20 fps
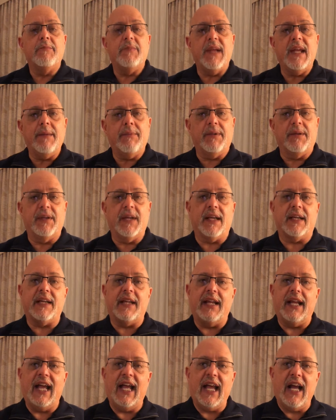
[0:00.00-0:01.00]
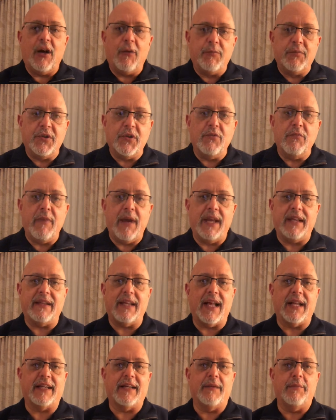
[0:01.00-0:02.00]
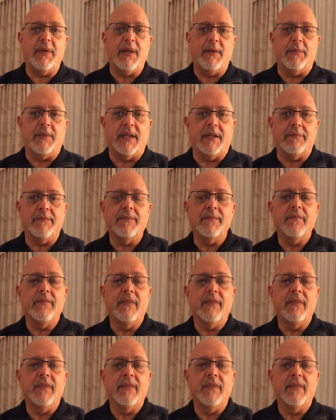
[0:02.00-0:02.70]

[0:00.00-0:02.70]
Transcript: people that can help you make that commitment.